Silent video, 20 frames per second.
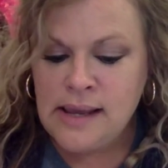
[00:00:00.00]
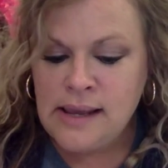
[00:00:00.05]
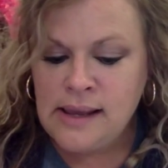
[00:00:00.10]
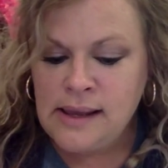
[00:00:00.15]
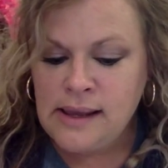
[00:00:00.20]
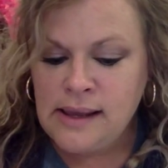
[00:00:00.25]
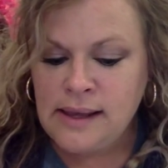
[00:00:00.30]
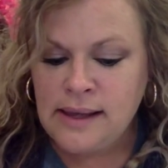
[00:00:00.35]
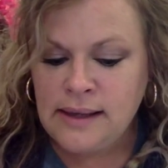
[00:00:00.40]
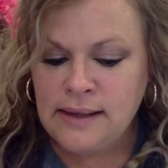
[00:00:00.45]

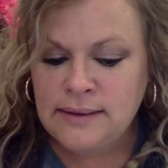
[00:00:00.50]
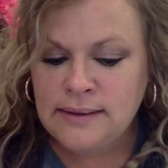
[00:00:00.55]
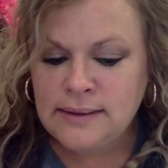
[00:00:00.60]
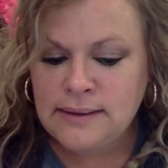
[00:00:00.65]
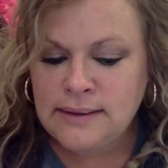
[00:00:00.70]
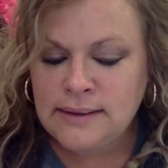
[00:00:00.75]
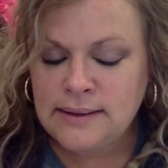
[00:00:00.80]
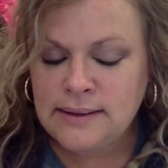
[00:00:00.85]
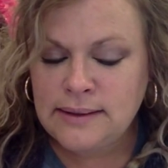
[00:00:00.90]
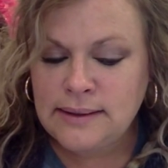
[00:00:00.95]

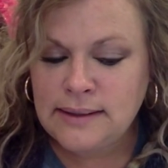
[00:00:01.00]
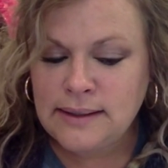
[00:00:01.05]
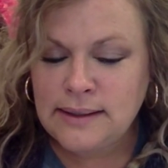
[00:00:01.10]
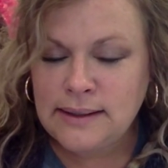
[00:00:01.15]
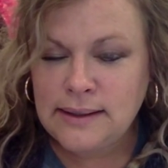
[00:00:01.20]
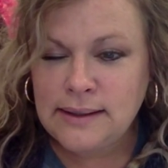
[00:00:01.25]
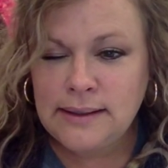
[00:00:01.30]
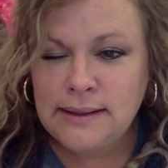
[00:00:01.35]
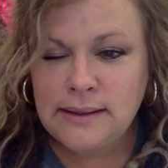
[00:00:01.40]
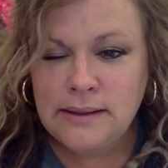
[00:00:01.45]
It's
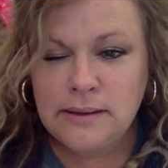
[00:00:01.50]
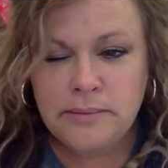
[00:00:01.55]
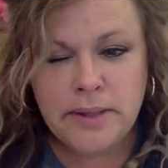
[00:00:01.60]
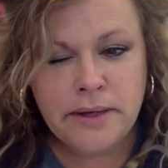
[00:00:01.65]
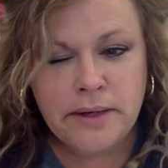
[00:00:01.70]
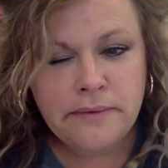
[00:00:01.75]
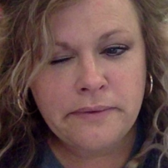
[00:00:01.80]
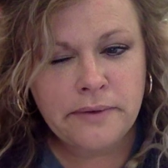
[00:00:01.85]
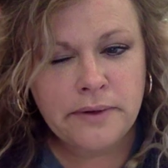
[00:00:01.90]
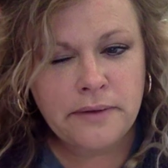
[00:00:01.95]
a little
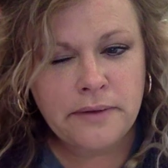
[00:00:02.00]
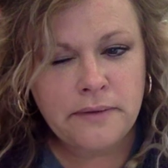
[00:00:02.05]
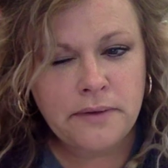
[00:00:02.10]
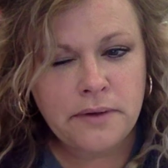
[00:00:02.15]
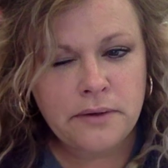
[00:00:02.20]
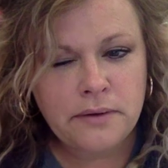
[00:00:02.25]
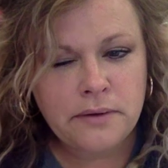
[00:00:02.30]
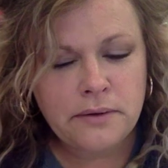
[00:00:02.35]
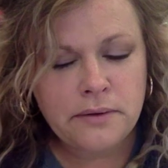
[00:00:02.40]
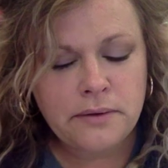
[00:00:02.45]
bit of
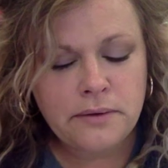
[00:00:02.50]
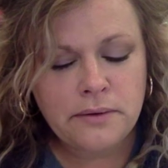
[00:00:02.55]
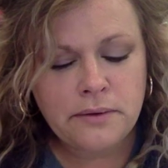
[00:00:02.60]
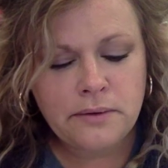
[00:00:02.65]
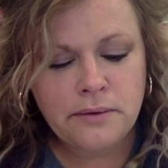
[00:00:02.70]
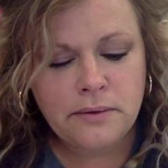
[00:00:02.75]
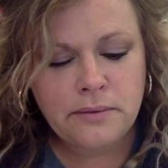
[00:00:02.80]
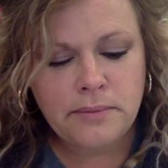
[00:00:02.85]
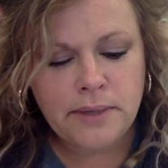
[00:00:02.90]
review,